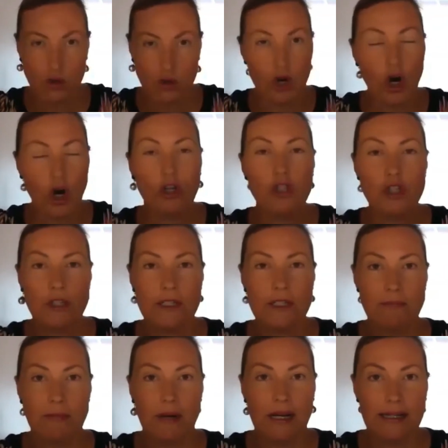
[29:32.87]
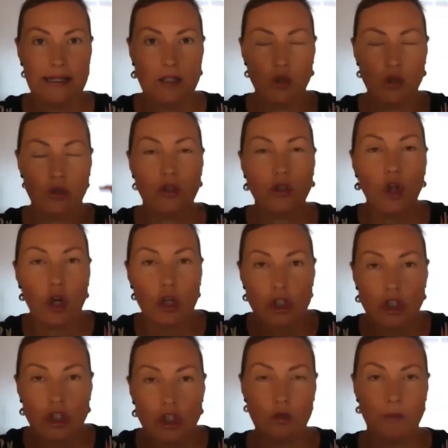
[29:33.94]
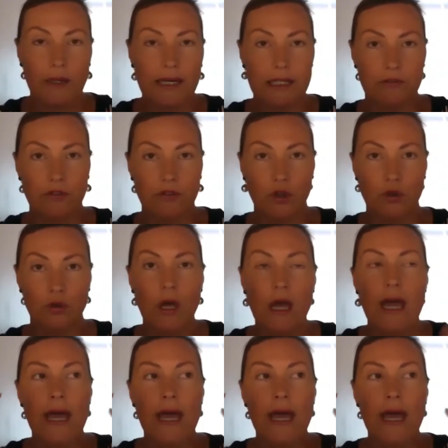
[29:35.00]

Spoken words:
conscious mind, your logical part of you,